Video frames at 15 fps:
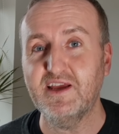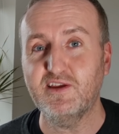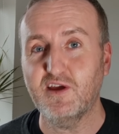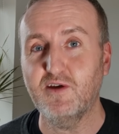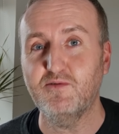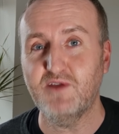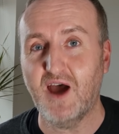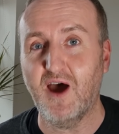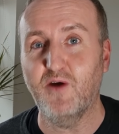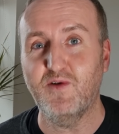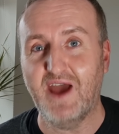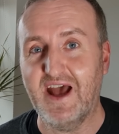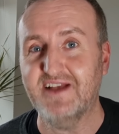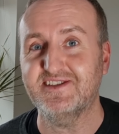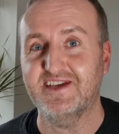do know
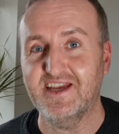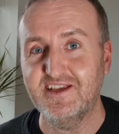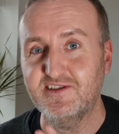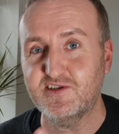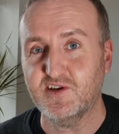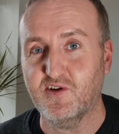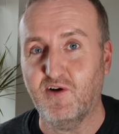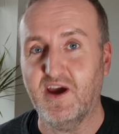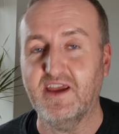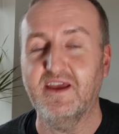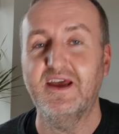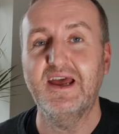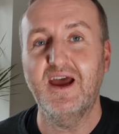how to integrate